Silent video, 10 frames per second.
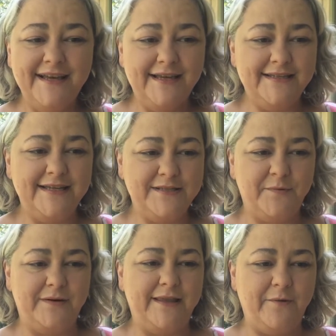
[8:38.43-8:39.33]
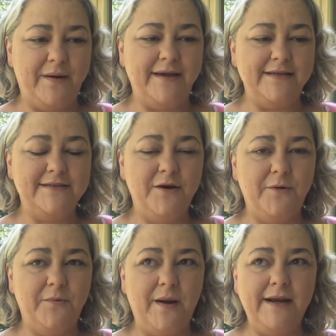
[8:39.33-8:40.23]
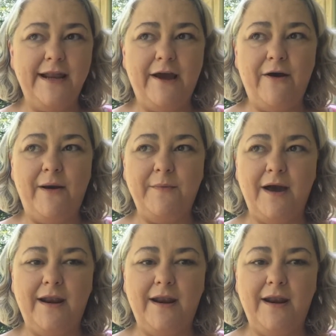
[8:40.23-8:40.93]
And it doesn't work that way. So right now I